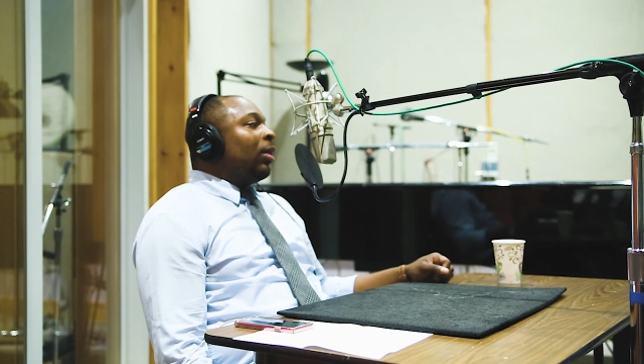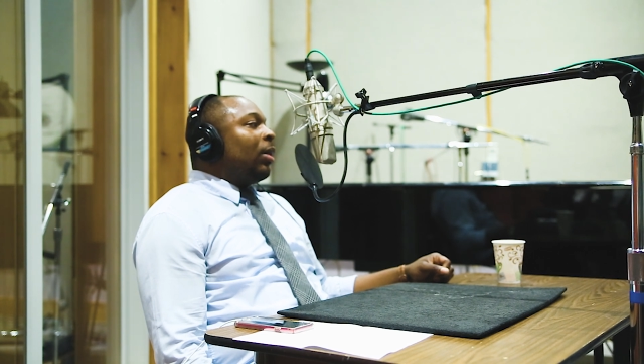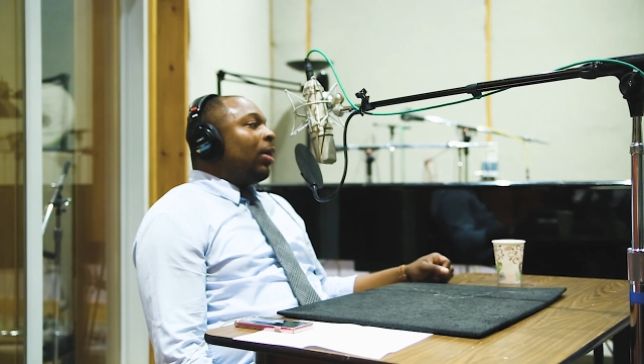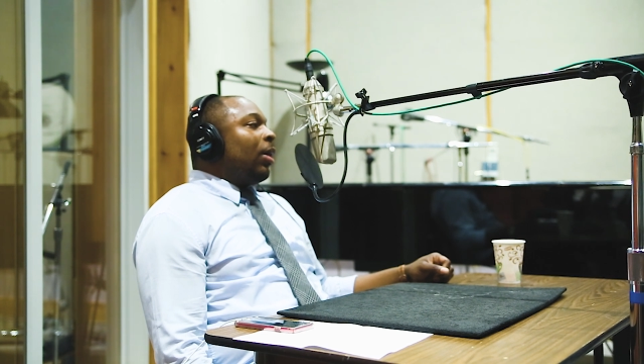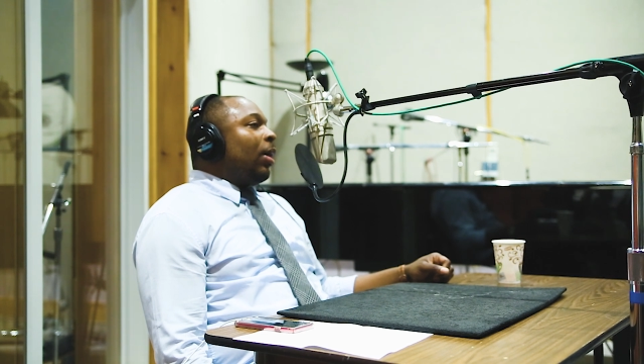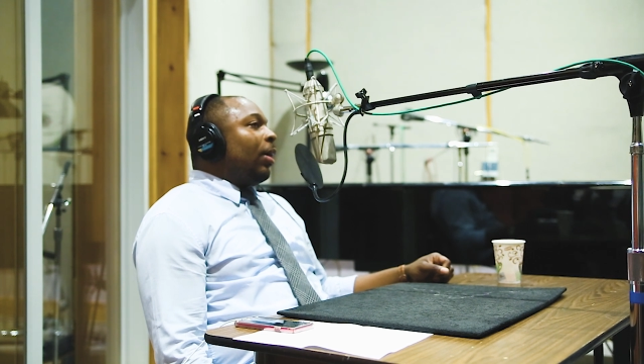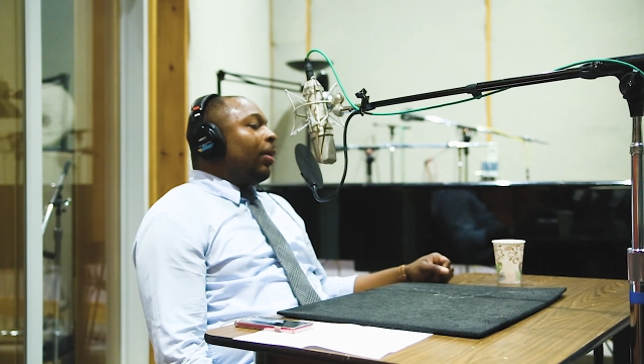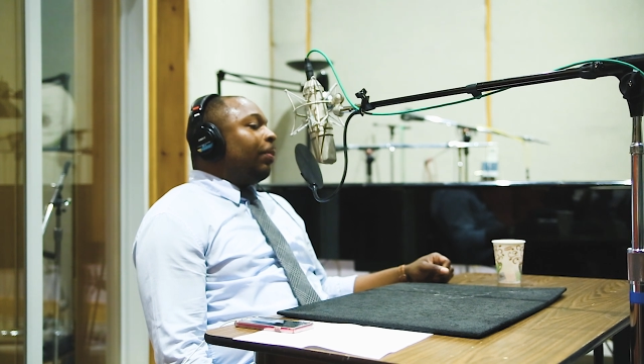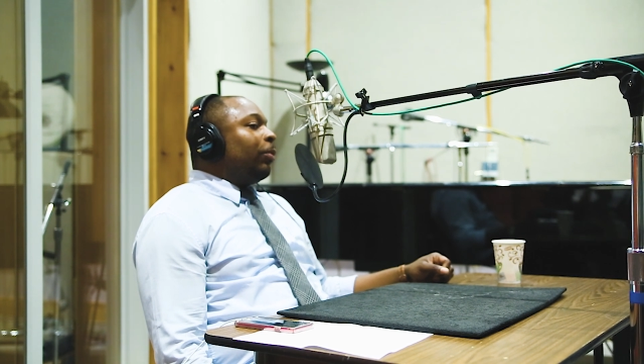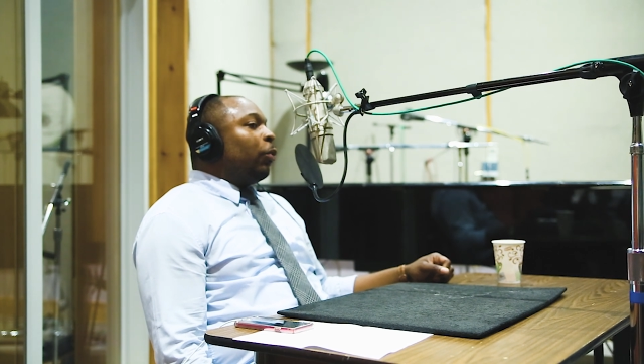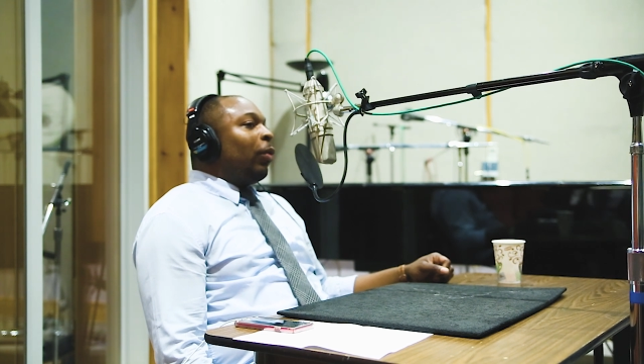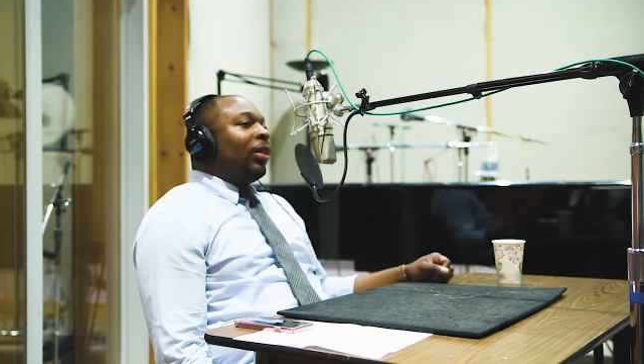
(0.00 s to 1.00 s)

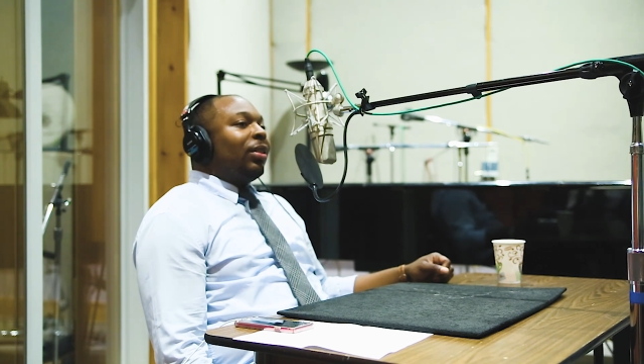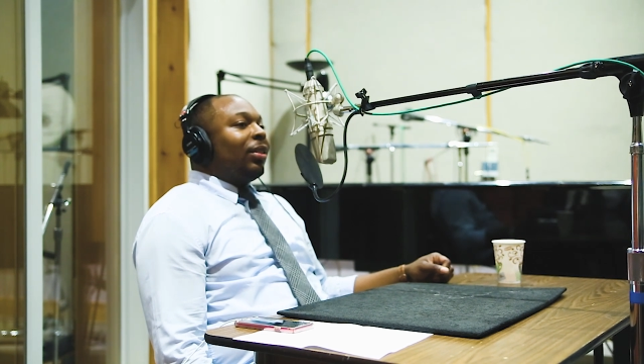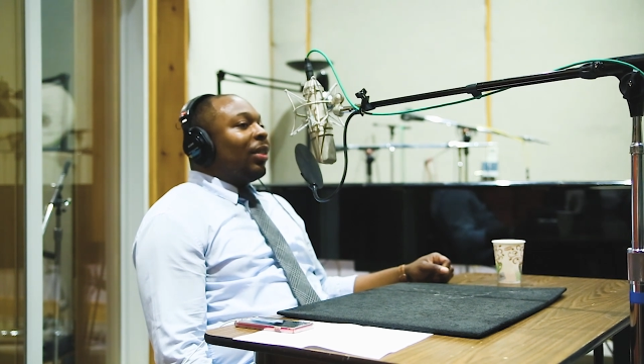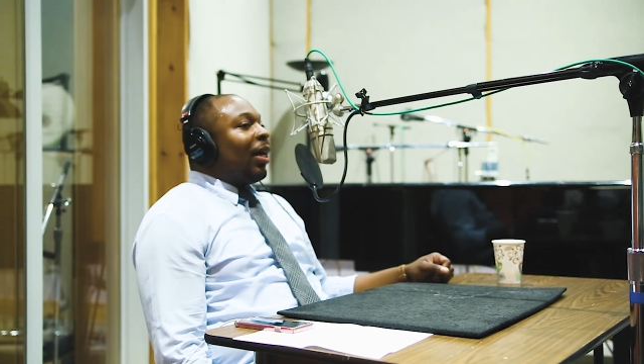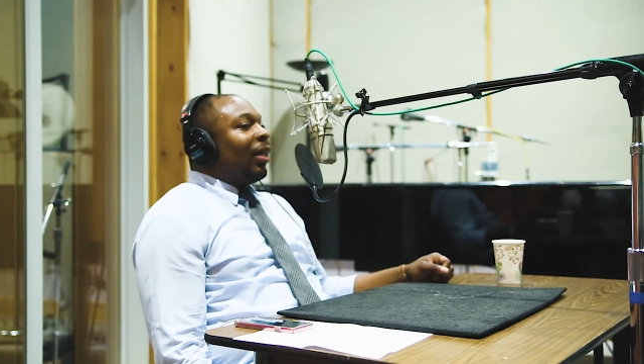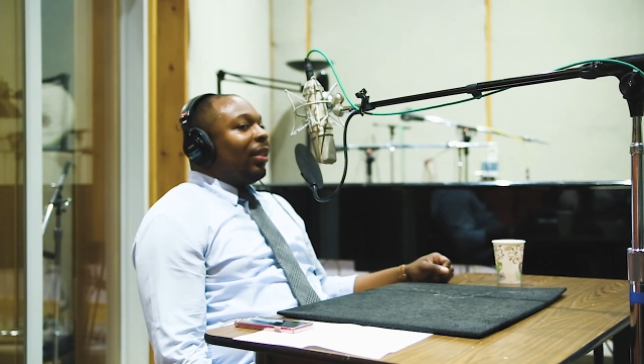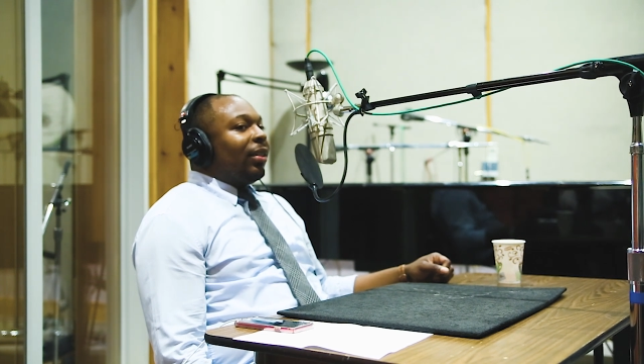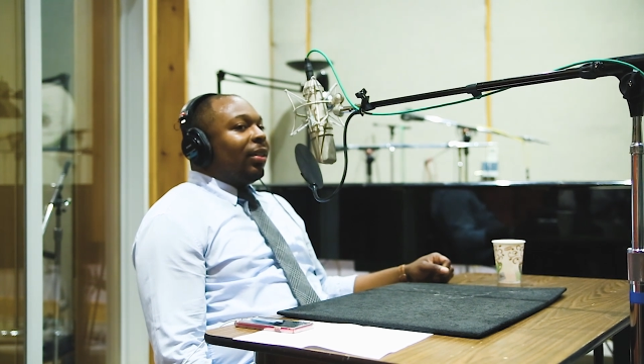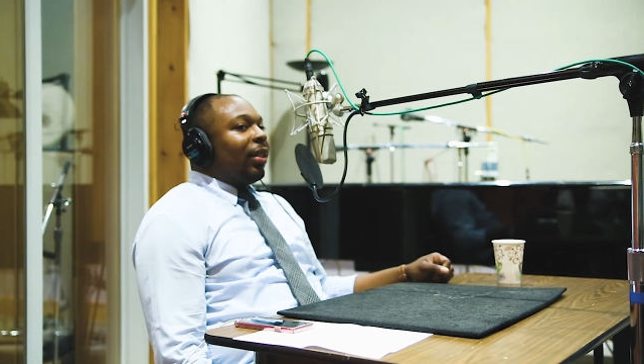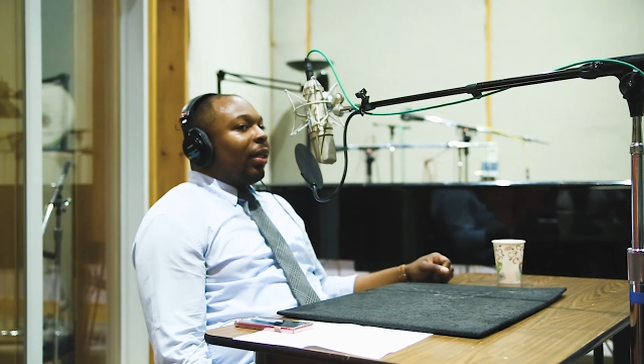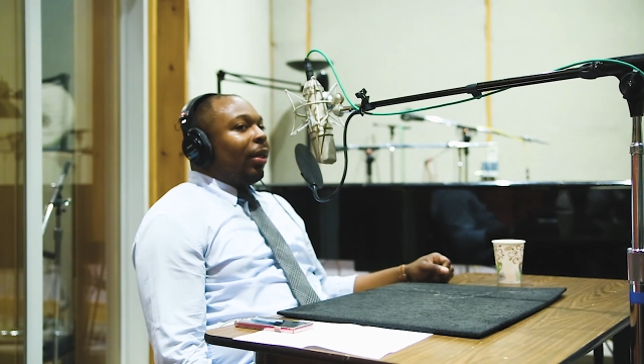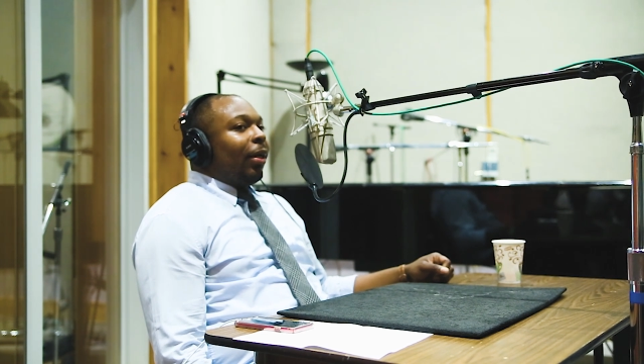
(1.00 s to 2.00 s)
The way society
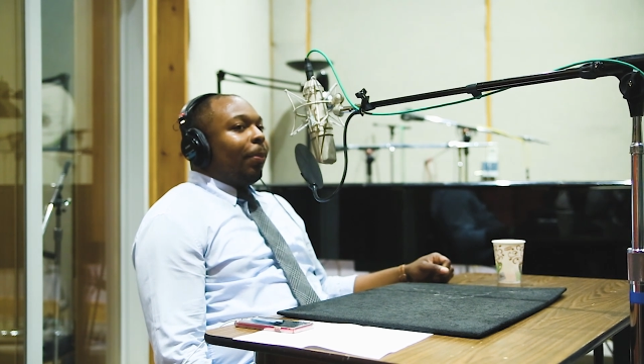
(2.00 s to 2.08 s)
is set